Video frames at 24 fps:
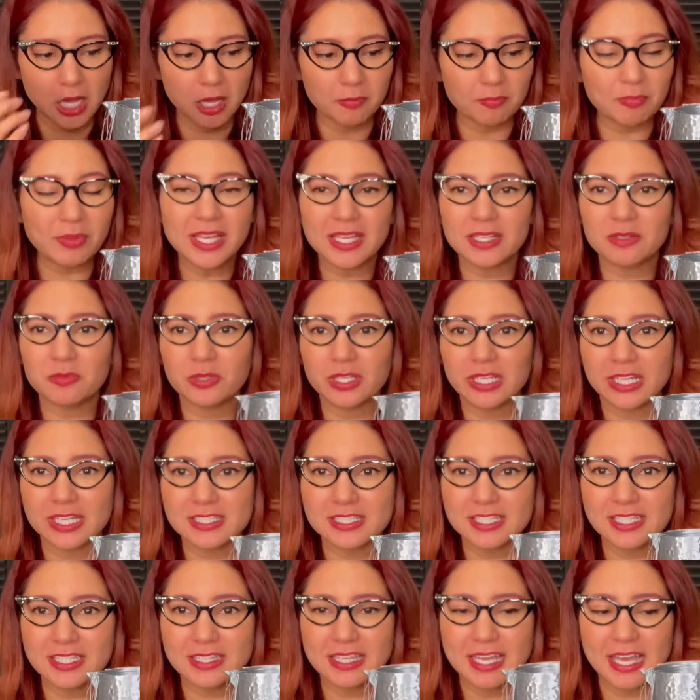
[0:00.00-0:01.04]
But when I
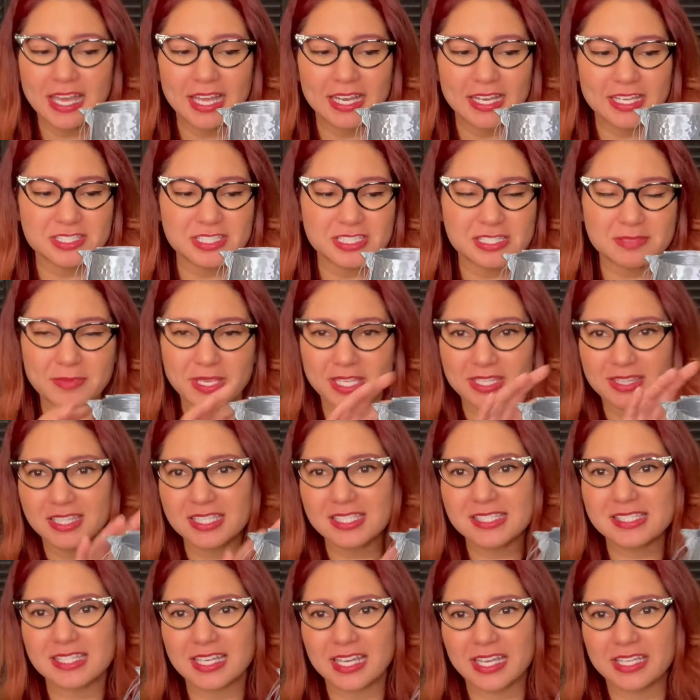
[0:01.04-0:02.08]
did that, it just made this
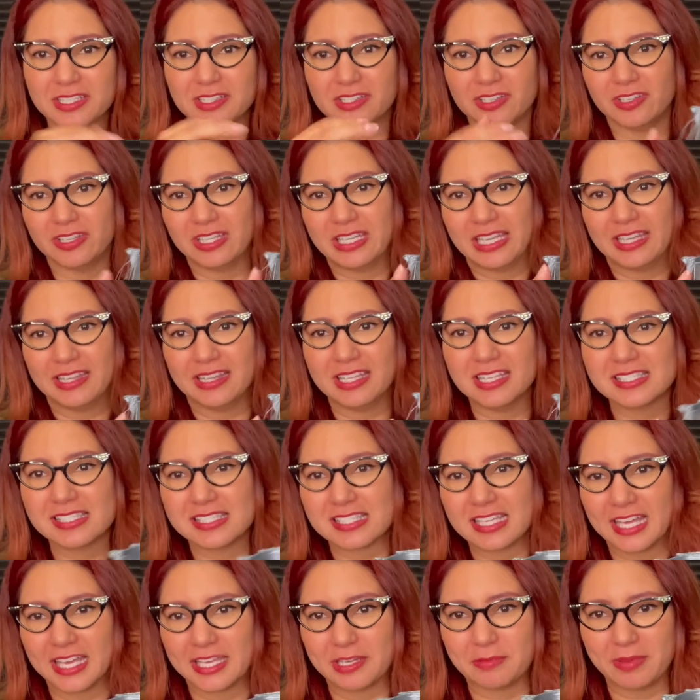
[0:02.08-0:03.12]
side good and this
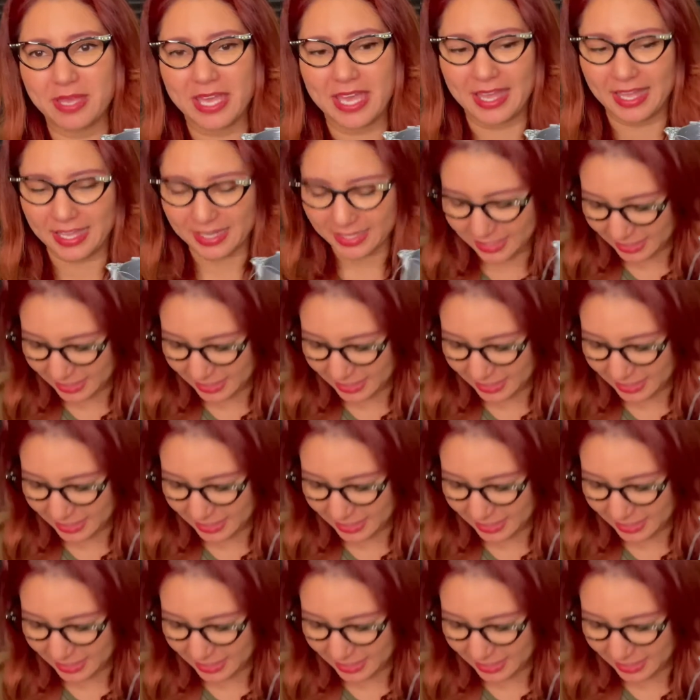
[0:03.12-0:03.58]
side bad.